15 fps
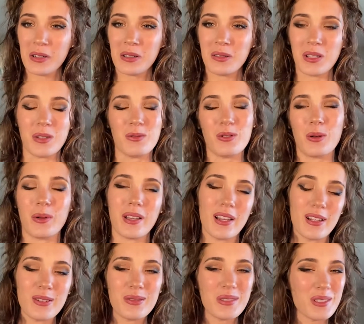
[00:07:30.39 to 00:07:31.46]
you know we gotta
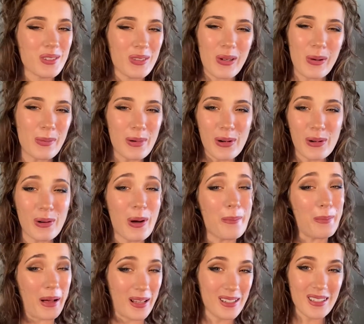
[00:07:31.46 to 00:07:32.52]
do a slow-mo
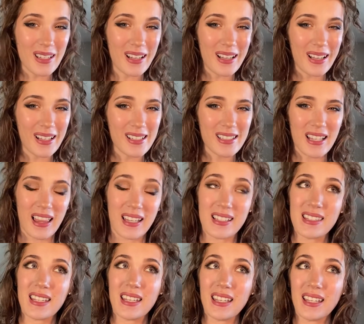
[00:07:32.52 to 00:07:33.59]
montage. Let's
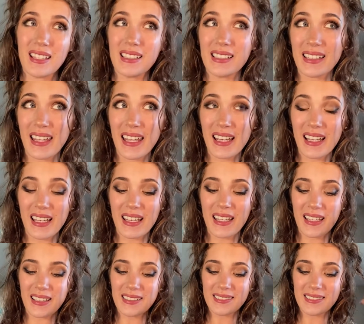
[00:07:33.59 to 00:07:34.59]
get it.